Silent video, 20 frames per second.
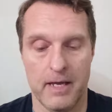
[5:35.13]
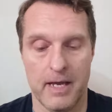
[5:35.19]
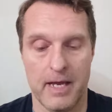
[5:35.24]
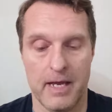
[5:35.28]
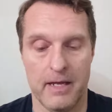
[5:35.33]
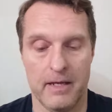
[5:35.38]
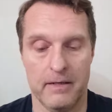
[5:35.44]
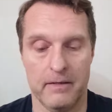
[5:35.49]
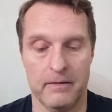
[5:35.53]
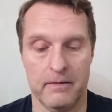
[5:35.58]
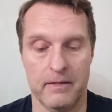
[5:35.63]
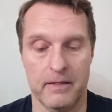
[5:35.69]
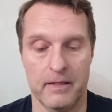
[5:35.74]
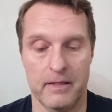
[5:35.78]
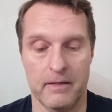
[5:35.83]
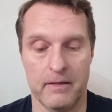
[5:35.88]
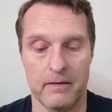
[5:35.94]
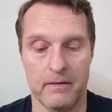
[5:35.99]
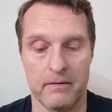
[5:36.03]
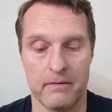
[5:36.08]
and
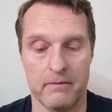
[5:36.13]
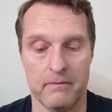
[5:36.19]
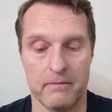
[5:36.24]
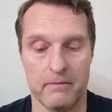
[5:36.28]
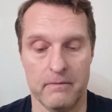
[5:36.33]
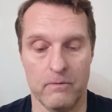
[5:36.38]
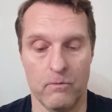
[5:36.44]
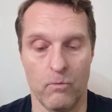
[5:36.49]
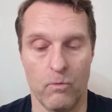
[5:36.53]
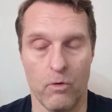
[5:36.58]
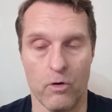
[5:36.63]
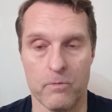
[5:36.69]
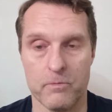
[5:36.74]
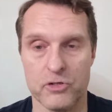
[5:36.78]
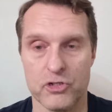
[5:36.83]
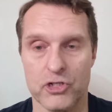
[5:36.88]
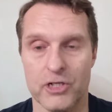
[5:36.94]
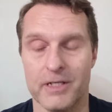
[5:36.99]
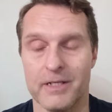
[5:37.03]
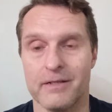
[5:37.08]
the War
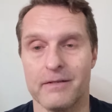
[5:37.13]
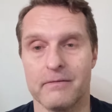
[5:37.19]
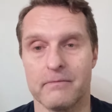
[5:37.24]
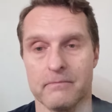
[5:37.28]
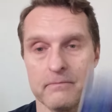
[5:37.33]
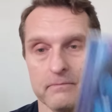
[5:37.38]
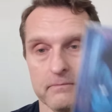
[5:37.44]
Machine